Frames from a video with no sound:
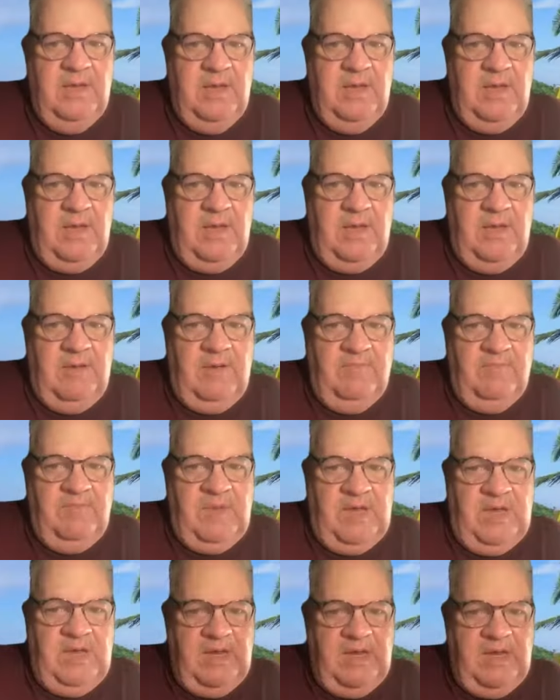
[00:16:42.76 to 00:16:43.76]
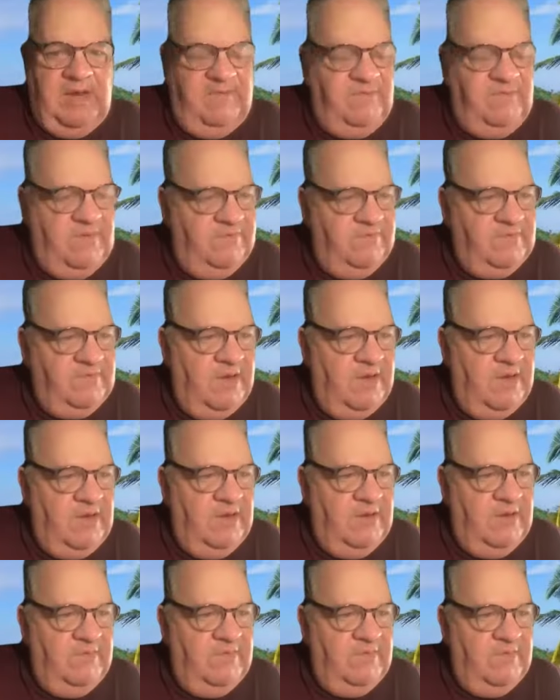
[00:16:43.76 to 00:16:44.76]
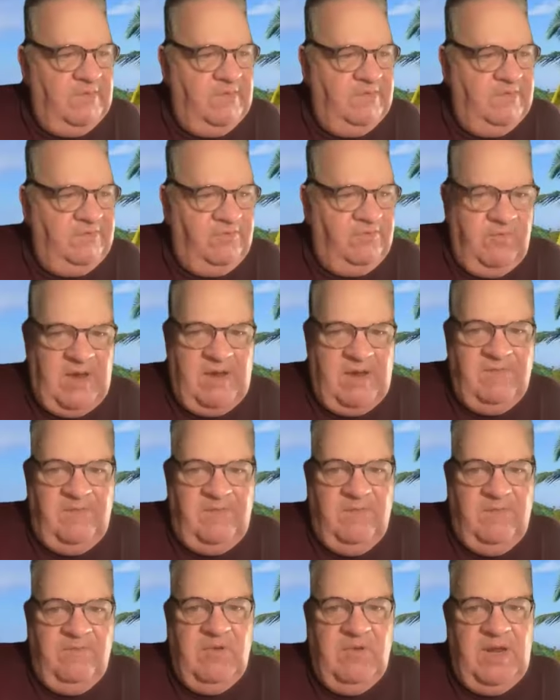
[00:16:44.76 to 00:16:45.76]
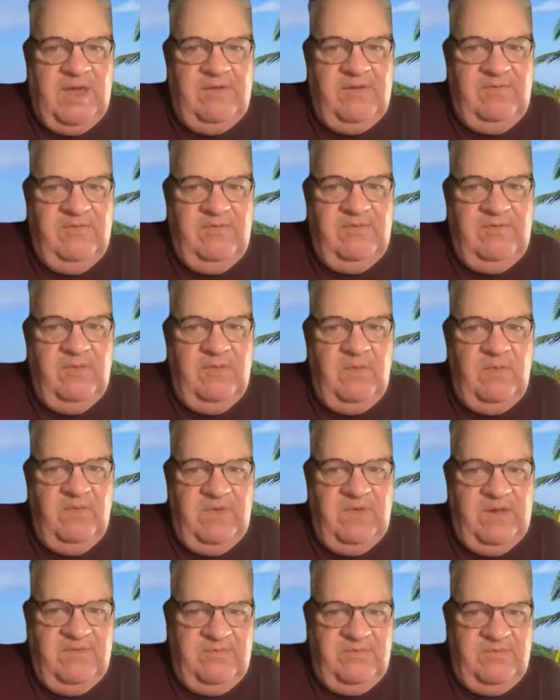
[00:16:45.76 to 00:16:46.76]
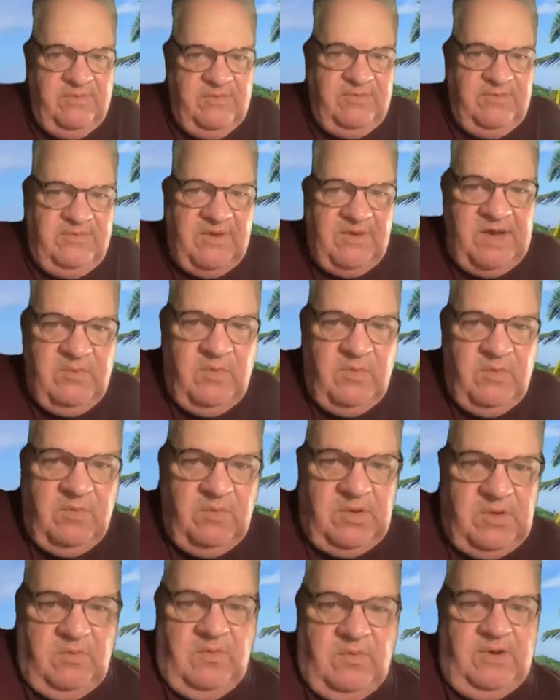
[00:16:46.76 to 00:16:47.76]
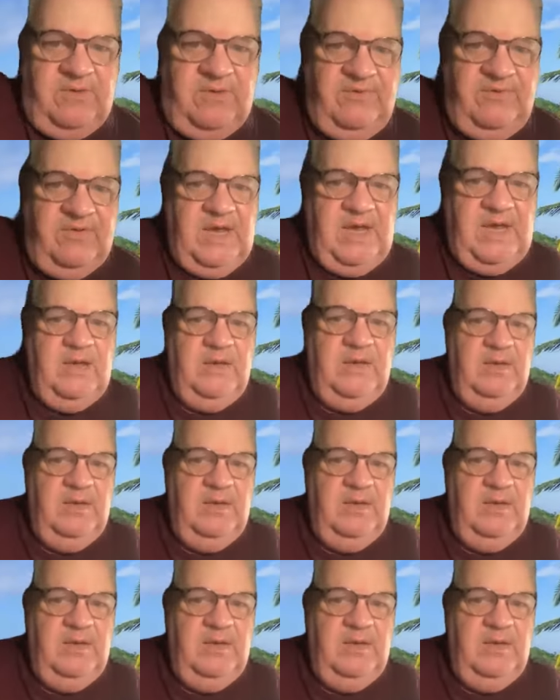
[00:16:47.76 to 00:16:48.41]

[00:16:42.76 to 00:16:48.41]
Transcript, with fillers: Yeah. But if you've got a strength of relationship with us, you'll say what we want to say.